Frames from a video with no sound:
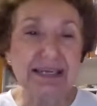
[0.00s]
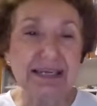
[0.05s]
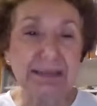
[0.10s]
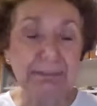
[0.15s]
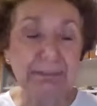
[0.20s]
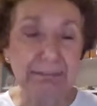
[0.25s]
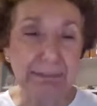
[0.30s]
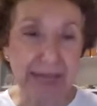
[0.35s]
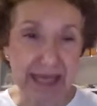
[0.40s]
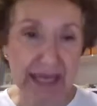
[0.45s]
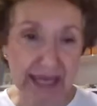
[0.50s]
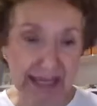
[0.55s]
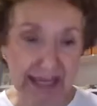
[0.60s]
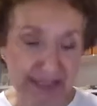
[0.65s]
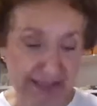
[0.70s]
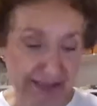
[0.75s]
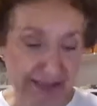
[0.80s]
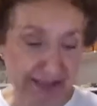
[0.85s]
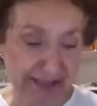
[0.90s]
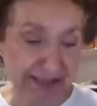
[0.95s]

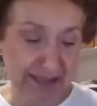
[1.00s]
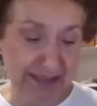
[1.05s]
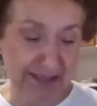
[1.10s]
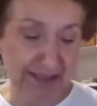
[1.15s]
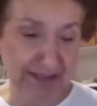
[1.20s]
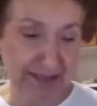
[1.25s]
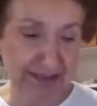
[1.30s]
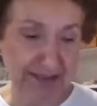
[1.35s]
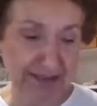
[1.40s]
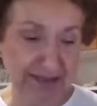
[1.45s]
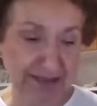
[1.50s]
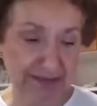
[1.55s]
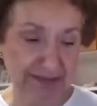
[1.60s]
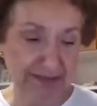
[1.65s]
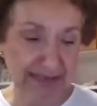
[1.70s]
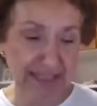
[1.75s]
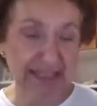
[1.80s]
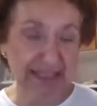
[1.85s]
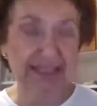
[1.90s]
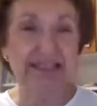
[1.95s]
best
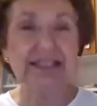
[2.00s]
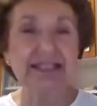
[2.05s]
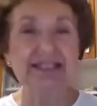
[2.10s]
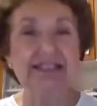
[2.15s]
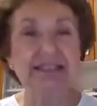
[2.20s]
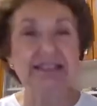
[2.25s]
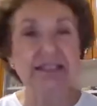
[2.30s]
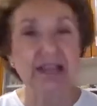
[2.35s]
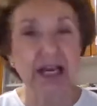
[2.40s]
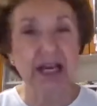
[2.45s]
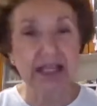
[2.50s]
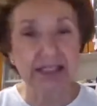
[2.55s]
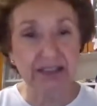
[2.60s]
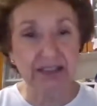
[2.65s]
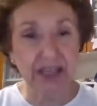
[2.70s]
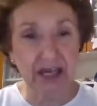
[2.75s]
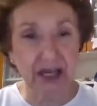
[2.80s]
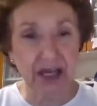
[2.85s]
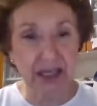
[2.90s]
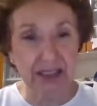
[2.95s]
is
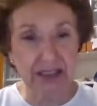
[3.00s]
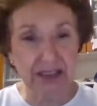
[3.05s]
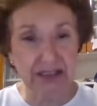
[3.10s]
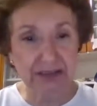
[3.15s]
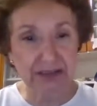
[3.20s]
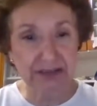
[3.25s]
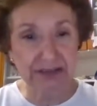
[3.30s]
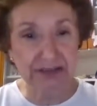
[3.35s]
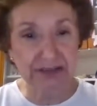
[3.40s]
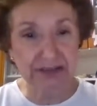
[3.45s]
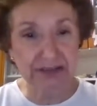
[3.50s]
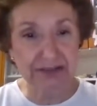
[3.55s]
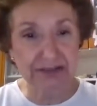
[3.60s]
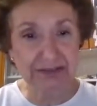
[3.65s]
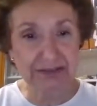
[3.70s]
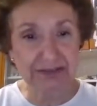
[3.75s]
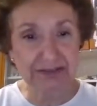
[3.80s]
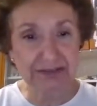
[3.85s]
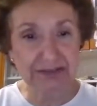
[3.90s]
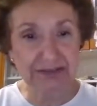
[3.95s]
dialogue.
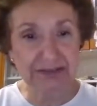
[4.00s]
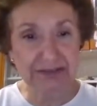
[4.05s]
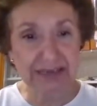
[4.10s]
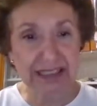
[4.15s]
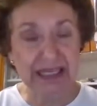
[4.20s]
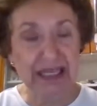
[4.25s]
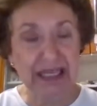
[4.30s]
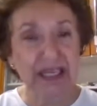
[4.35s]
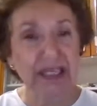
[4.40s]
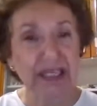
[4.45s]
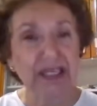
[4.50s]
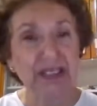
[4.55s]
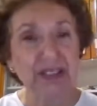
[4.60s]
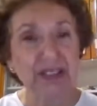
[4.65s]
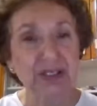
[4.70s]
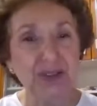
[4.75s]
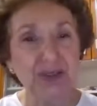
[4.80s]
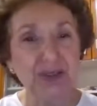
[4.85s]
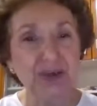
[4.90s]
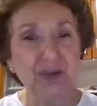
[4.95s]

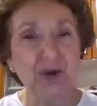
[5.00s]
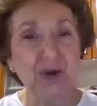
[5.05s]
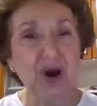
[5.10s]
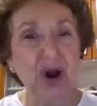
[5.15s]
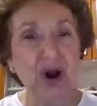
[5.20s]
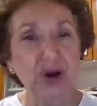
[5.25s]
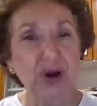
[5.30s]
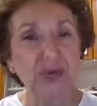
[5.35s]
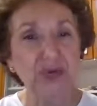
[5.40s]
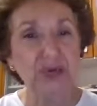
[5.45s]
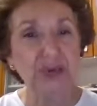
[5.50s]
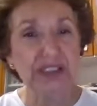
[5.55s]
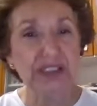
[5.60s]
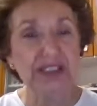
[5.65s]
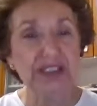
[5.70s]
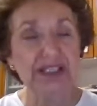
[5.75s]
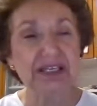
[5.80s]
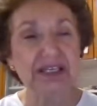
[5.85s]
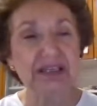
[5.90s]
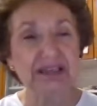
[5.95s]
You are really
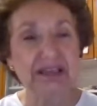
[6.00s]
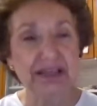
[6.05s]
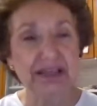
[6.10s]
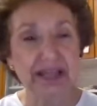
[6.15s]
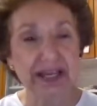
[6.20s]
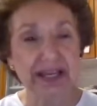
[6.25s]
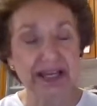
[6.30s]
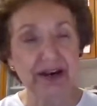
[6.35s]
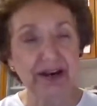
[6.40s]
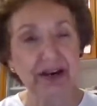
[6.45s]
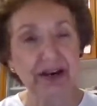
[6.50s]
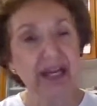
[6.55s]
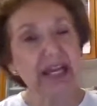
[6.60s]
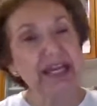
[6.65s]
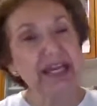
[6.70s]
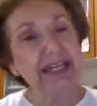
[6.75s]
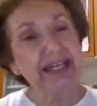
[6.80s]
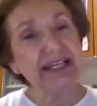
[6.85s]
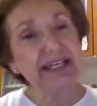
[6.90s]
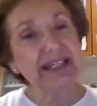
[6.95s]
there.
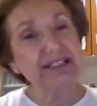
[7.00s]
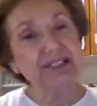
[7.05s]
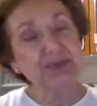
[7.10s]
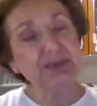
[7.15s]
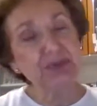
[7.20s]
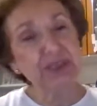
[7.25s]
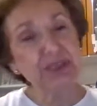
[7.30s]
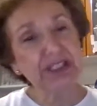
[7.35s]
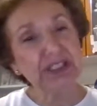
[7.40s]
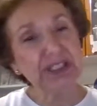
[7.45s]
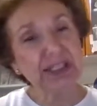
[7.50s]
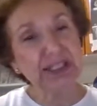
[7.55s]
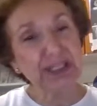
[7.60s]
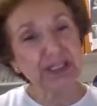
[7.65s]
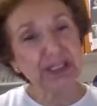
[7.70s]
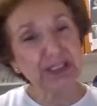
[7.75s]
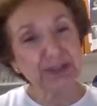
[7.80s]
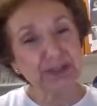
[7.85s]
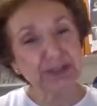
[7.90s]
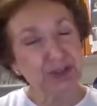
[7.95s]
It's really a
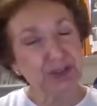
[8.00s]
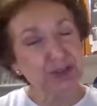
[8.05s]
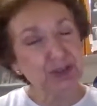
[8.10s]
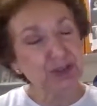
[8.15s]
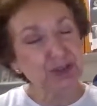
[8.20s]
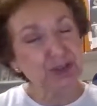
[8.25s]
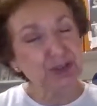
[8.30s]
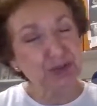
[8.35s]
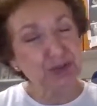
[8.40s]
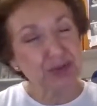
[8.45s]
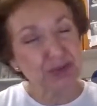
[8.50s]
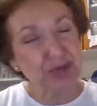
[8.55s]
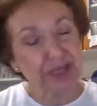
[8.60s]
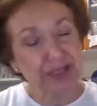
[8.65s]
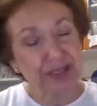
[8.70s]
trick